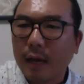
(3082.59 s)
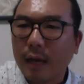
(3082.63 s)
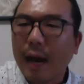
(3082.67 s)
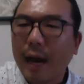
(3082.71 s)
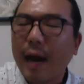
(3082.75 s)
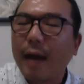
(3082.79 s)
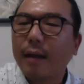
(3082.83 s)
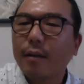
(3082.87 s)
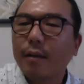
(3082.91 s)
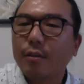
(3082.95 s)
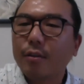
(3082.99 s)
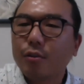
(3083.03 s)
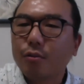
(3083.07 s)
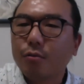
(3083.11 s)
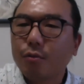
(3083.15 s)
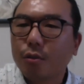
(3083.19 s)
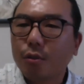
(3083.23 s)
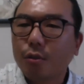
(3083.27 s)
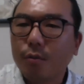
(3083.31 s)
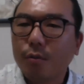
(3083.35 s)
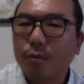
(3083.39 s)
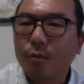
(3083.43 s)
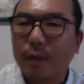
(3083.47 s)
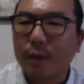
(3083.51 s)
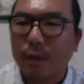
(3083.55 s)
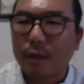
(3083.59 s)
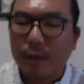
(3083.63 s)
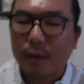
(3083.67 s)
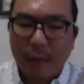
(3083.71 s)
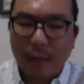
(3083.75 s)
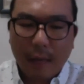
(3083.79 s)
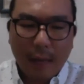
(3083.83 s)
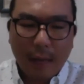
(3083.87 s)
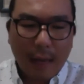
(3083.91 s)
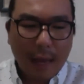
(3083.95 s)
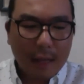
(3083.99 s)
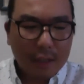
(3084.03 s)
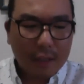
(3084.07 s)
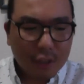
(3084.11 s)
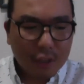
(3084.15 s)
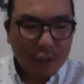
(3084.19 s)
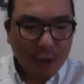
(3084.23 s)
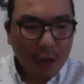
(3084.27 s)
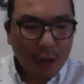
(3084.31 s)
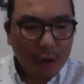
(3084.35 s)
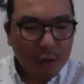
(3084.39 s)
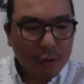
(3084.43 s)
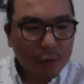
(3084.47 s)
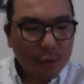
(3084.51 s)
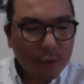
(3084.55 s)
how did you do it? And
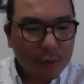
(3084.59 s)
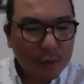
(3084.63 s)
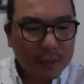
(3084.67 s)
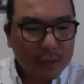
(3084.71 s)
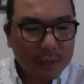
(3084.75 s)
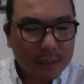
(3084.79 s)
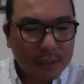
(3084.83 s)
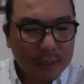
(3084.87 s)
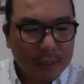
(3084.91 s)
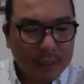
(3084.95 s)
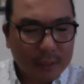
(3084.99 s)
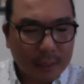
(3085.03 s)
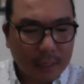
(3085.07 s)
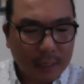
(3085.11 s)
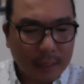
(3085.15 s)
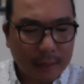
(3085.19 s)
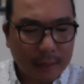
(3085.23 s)
John Lewis's